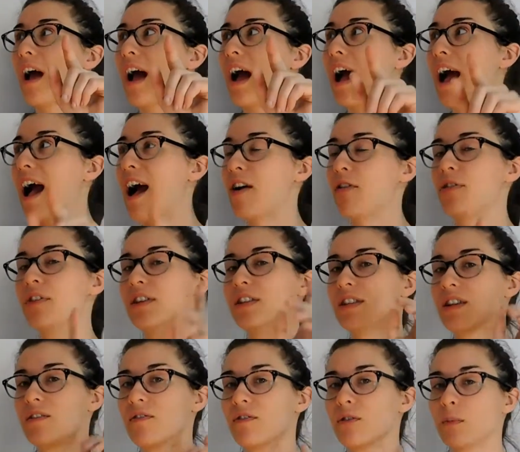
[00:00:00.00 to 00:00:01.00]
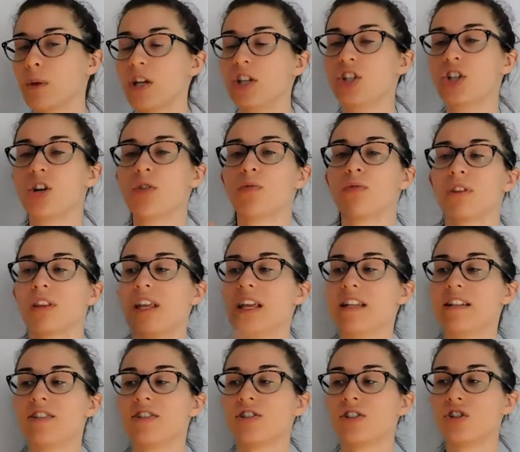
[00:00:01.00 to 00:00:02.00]
how this information
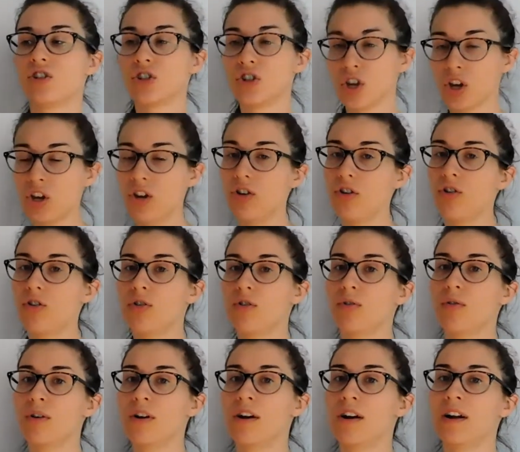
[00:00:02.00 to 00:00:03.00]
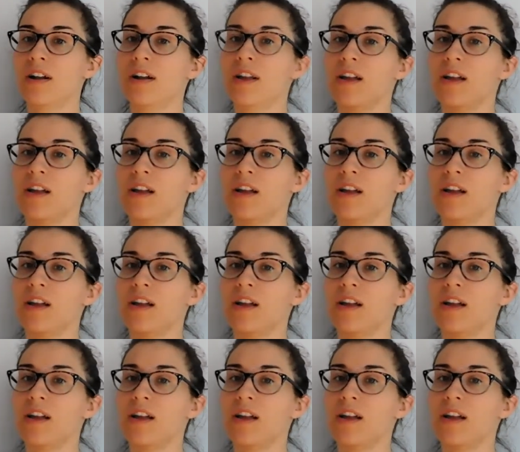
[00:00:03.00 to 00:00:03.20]
relates to